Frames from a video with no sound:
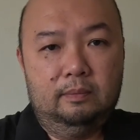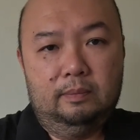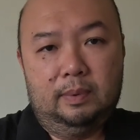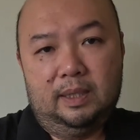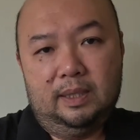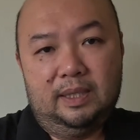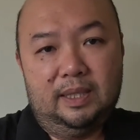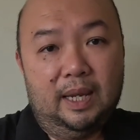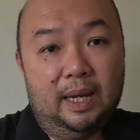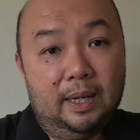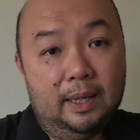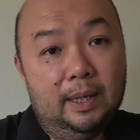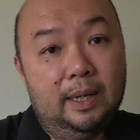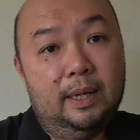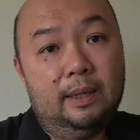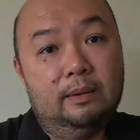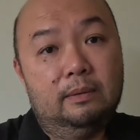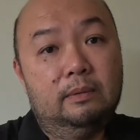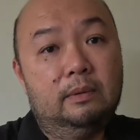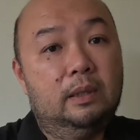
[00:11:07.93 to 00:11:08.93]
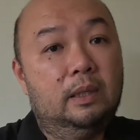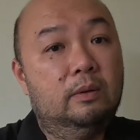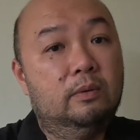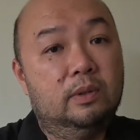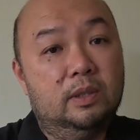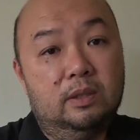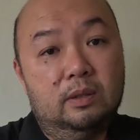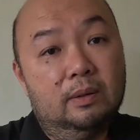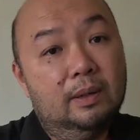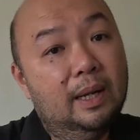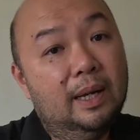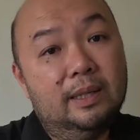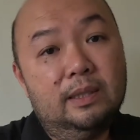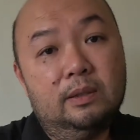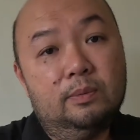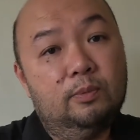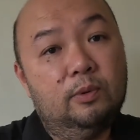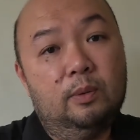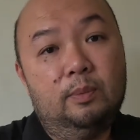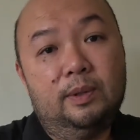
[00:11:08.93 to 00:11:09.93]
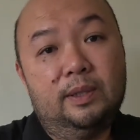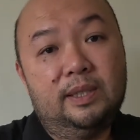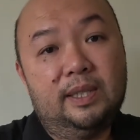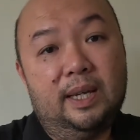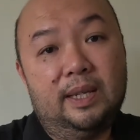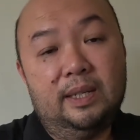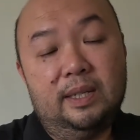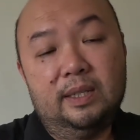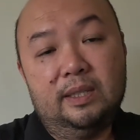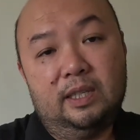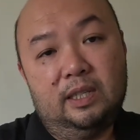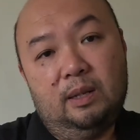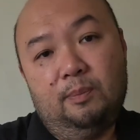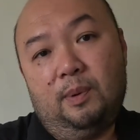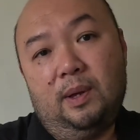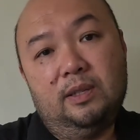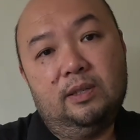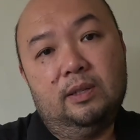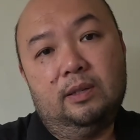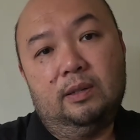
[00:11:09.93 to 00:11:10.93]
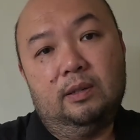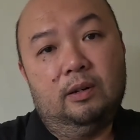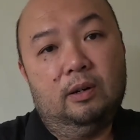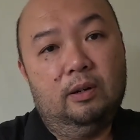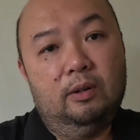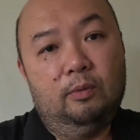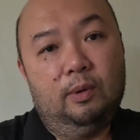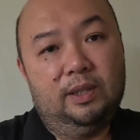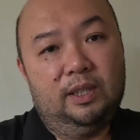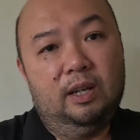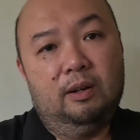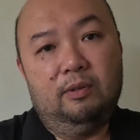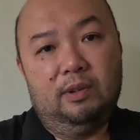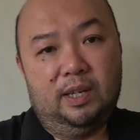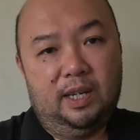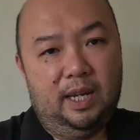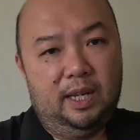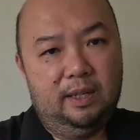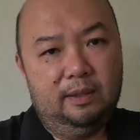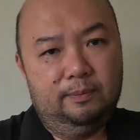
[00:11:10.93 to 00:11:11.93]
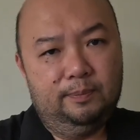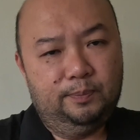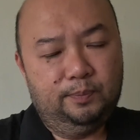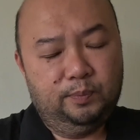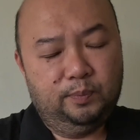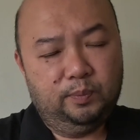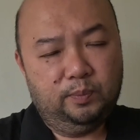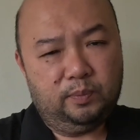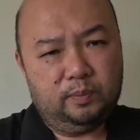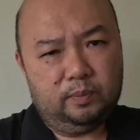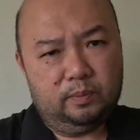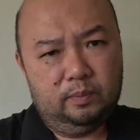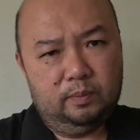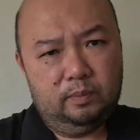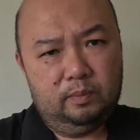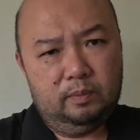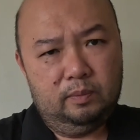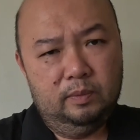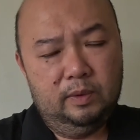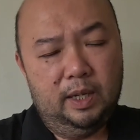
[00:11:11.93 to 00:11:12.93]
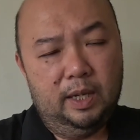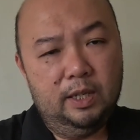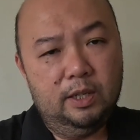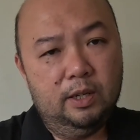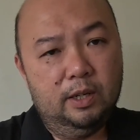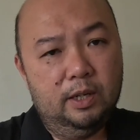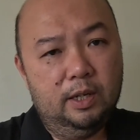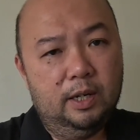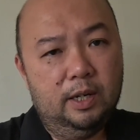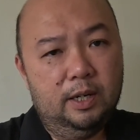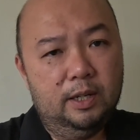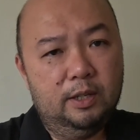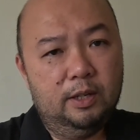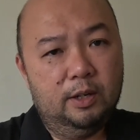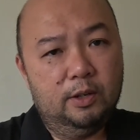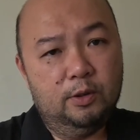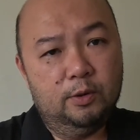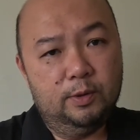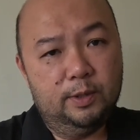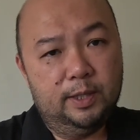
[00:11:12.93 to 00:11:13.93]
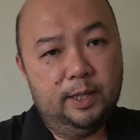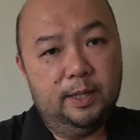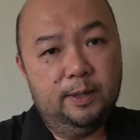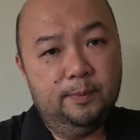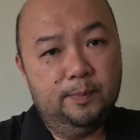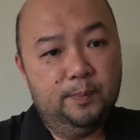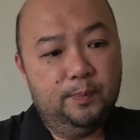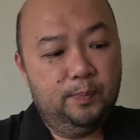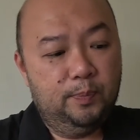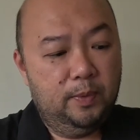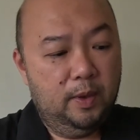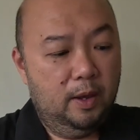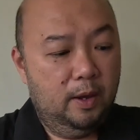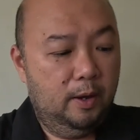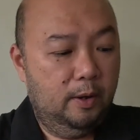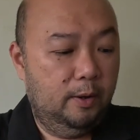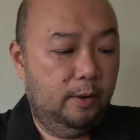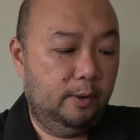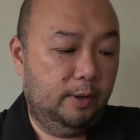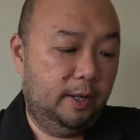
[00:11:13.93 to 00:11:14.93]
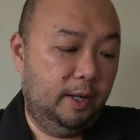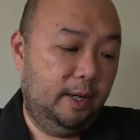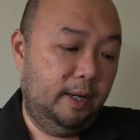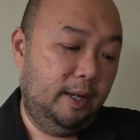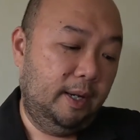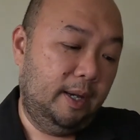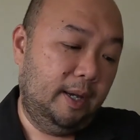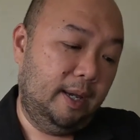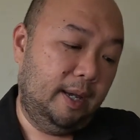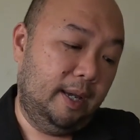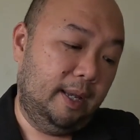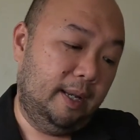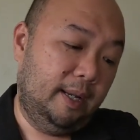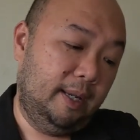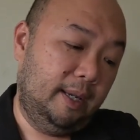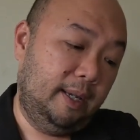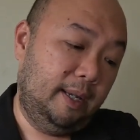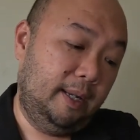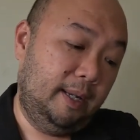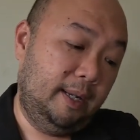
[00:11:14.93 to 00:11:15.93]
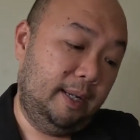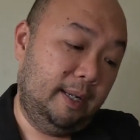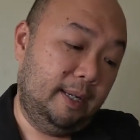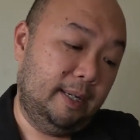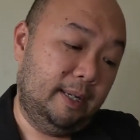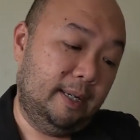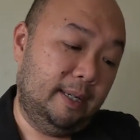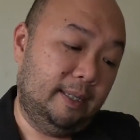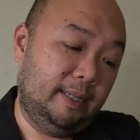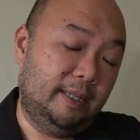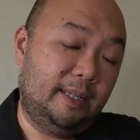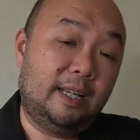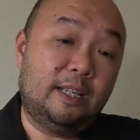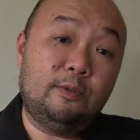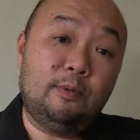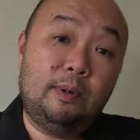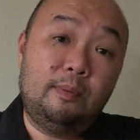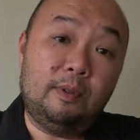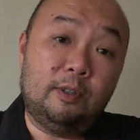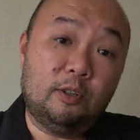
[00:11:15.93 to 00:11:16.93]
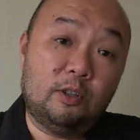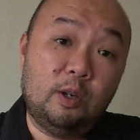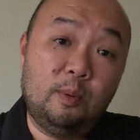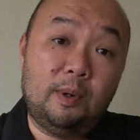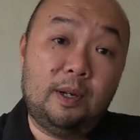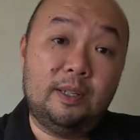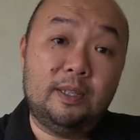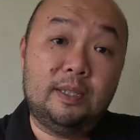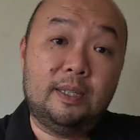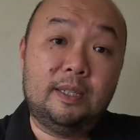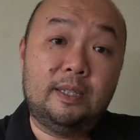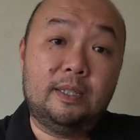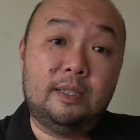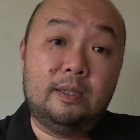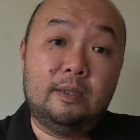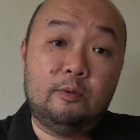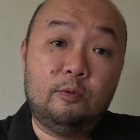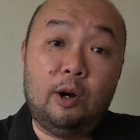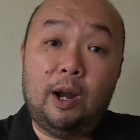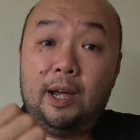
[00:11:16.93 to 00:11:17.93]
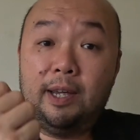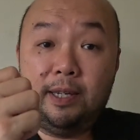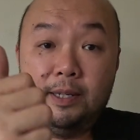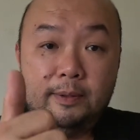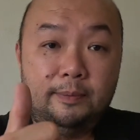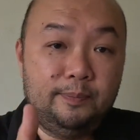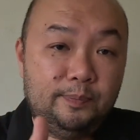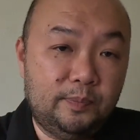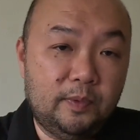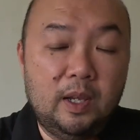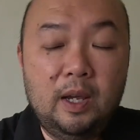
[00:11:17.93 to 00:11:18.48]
But saying that, it will still last probably 10 years. It depends on what type of gate that you're using. Okay, and then the next one we're talking about is wrought iron.